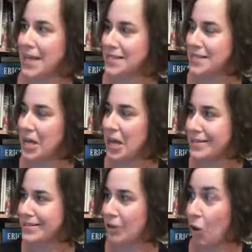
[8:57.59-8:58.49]
It's
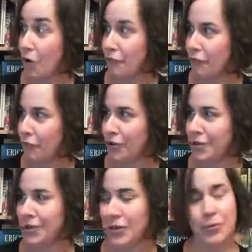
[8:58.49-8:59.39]
Castle of
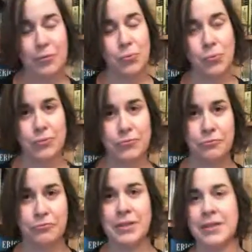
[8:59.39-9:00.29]
the Wolf.